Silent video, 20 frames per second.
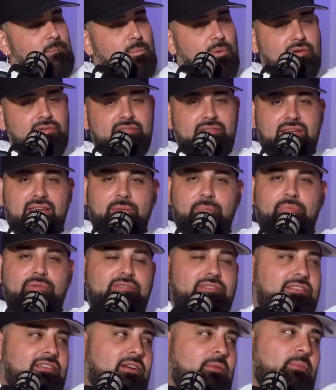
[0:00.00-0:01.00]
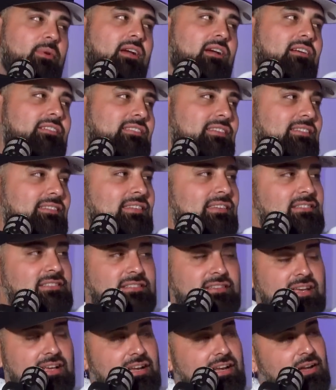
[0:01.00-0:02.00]
Pues sí, pues is gonna be our assistant. She's
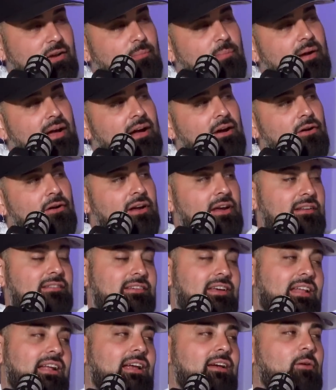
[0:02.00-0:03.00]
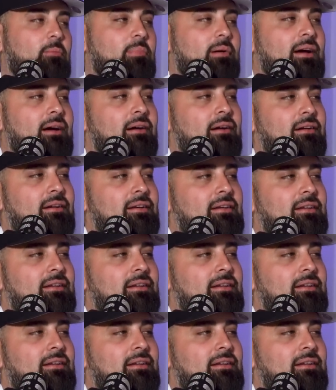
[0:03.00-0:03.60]
gotta help out, or he's gotta help out.